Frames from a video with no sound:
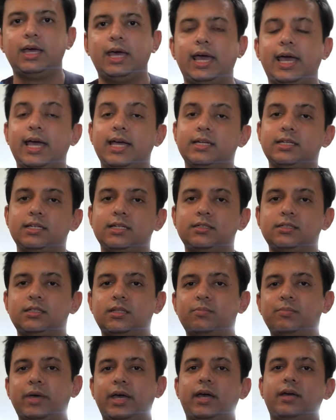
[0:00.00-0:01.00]
And in the
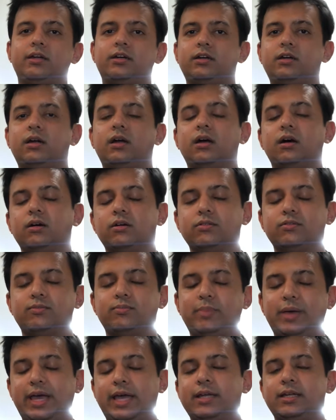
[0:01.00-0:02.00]
matter of
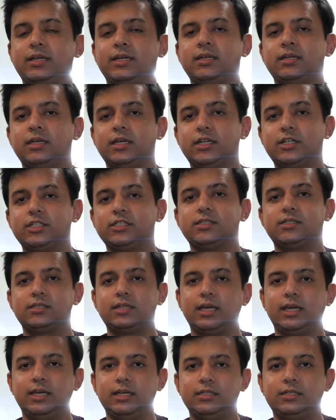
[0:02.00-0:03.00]
banning
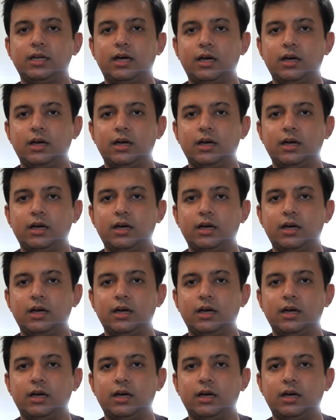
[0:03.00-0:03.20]
interstate